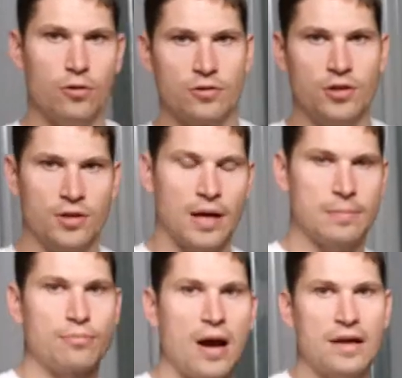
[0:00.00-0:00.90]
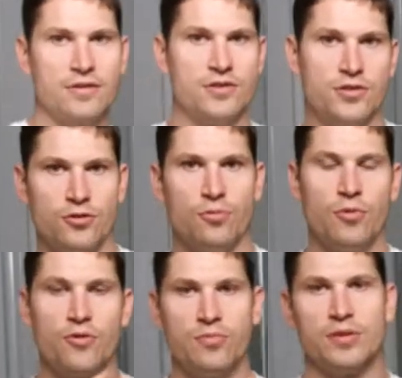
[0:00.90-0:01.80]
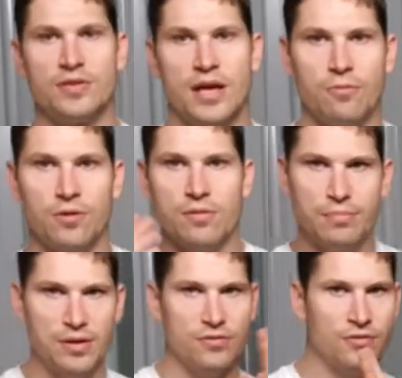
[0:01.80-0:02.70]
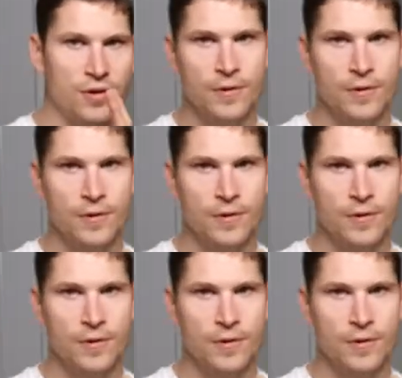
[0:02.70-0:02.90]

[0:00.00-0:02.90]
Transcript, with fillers: put and practice your movements, yeah, with a bit of